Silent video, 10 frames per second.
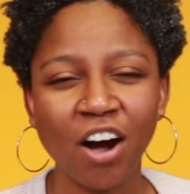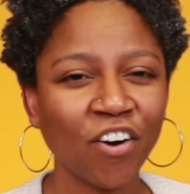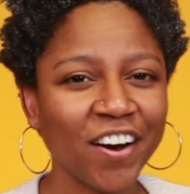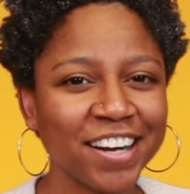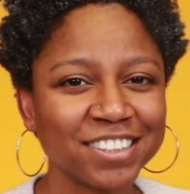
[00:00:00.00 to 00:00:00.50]

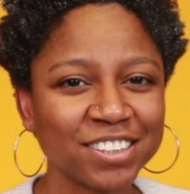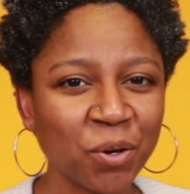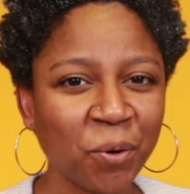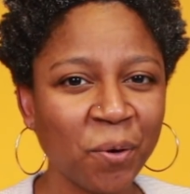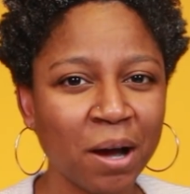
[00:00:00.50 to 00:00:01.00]
All right,
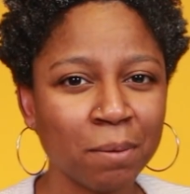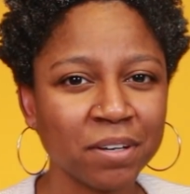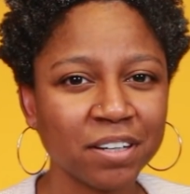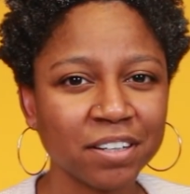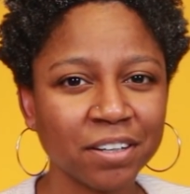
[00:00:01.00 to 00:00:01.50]
so I'm
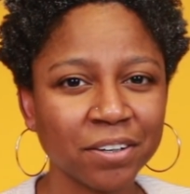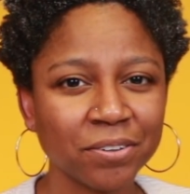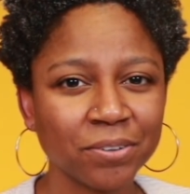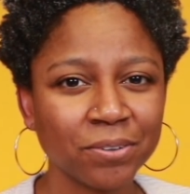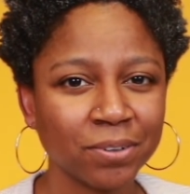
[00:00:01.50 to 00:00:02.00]
going to
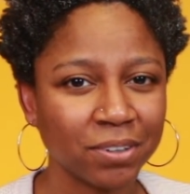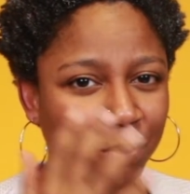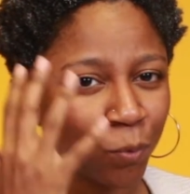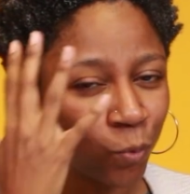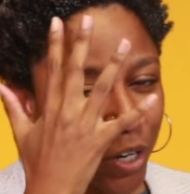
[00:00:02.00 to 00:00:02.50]
go
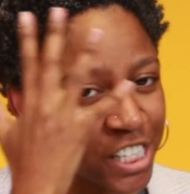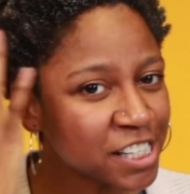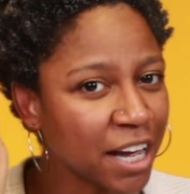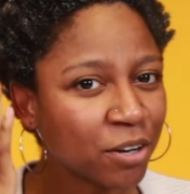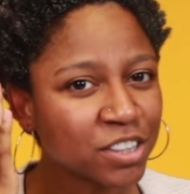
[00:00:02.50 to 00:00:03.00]

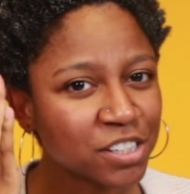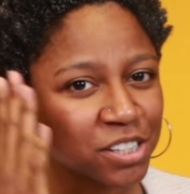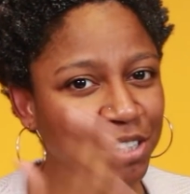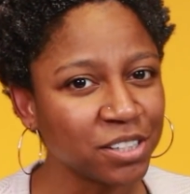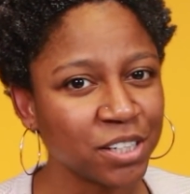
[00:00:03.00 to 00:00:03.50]
rinse out
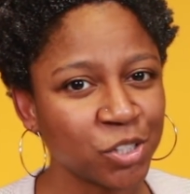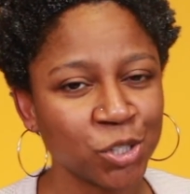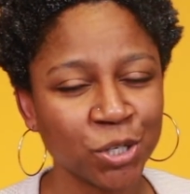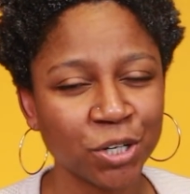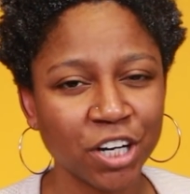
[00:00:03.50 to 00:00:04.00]
this
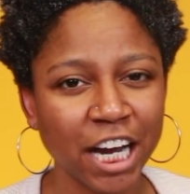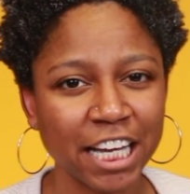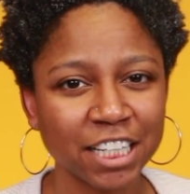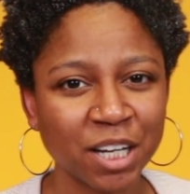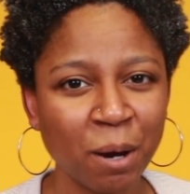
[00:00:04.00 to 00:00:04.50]
conditioner
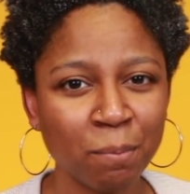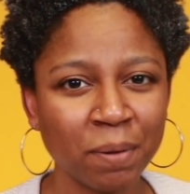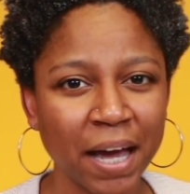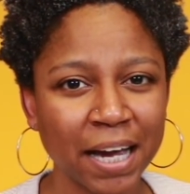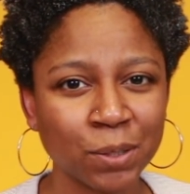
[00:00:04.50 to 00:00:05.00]
and
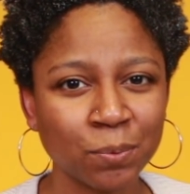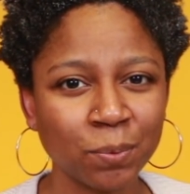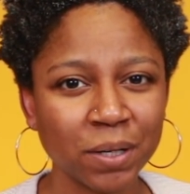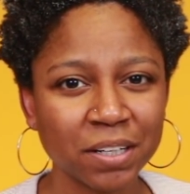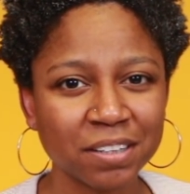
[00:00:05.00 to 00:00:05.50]
come back
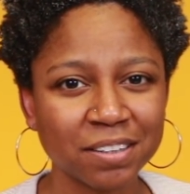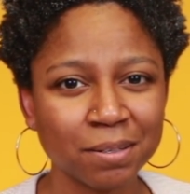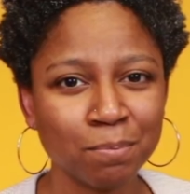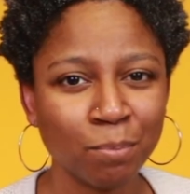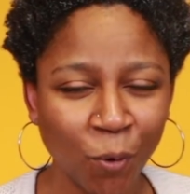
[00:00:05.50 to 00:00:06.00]

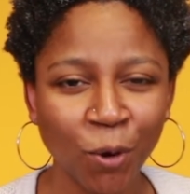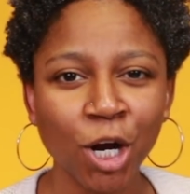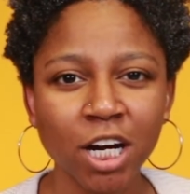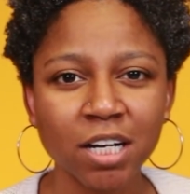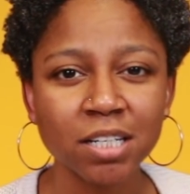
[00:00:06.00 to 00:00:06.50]
with
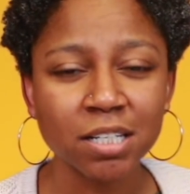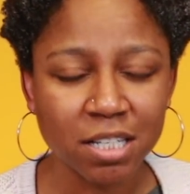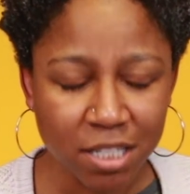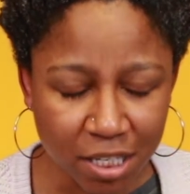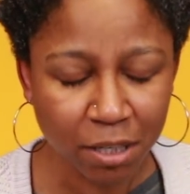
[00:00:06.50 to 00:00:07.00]
more
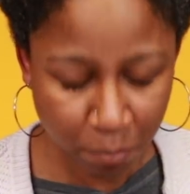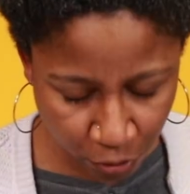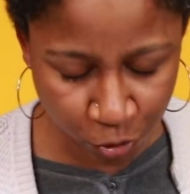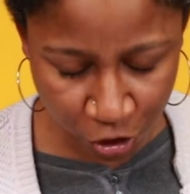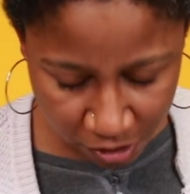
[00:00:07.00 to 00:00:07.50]

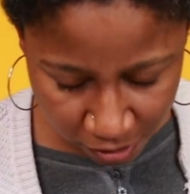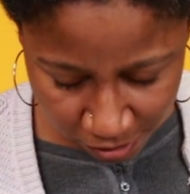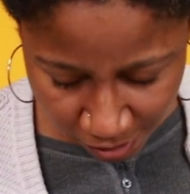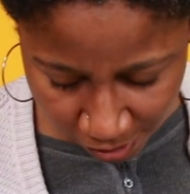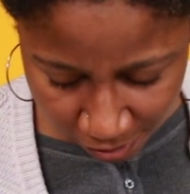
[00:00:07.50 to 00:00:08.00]

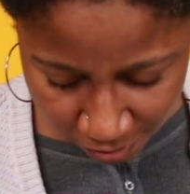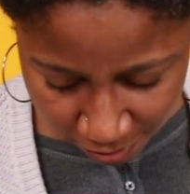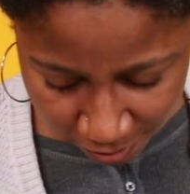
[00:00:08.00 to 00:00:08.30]
emotions.